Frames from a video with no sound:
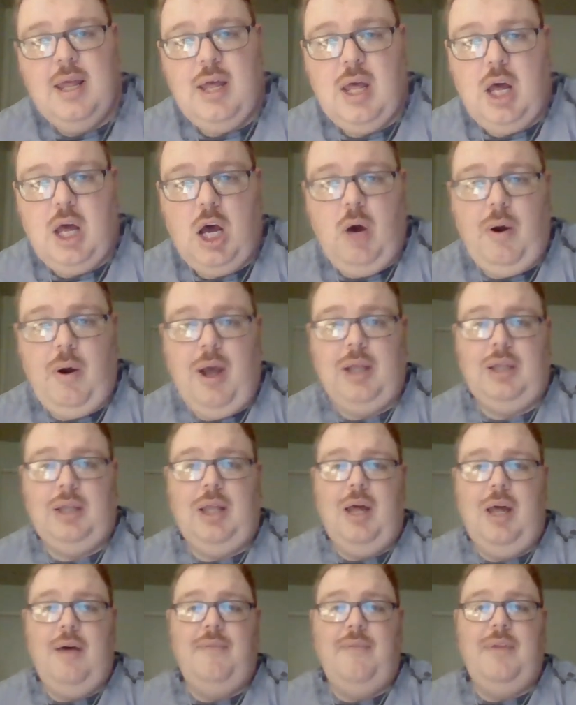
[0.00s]
Oh, I
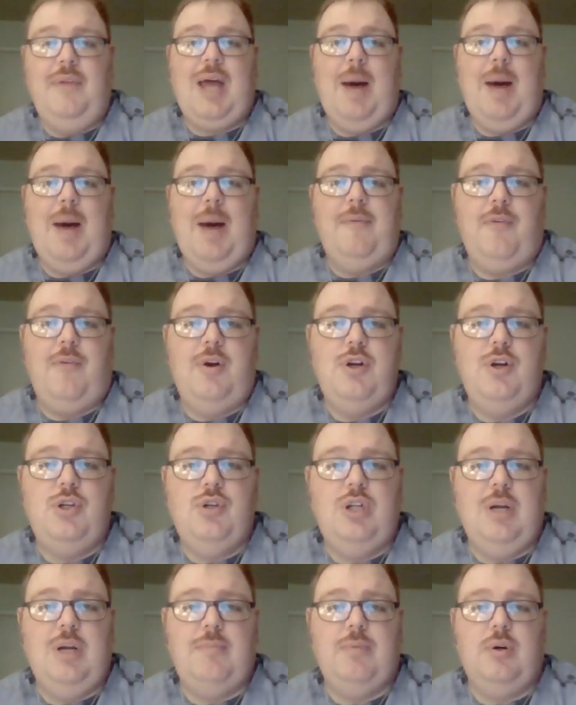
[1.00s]
love the cover for
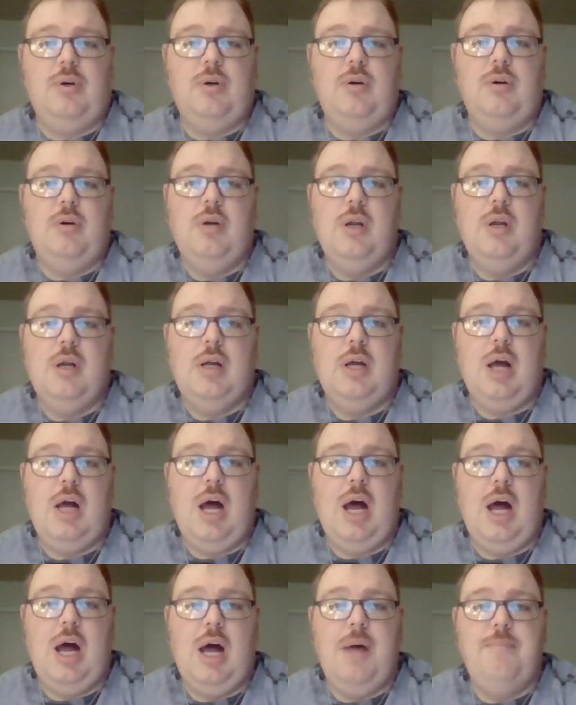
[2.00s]
issue number
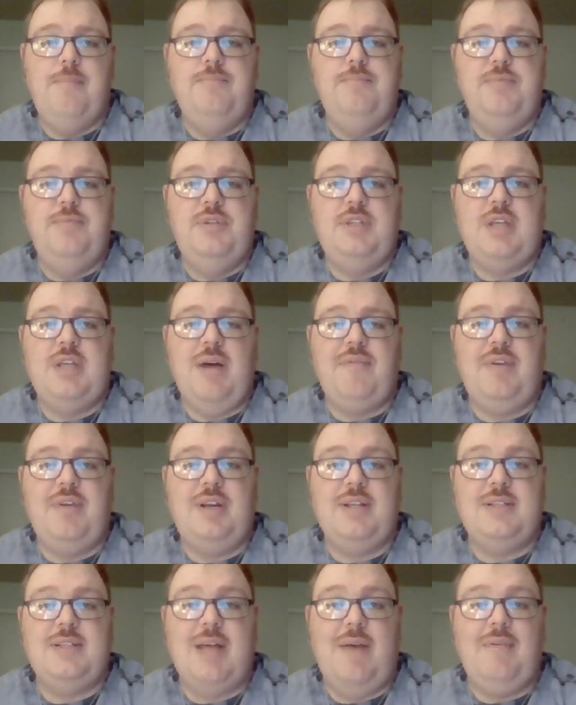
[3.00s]
uh,
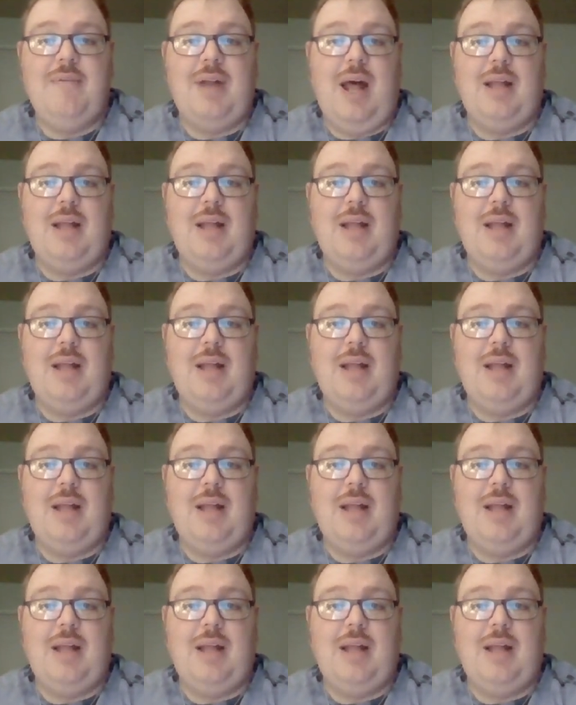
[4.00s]
seventy-seven.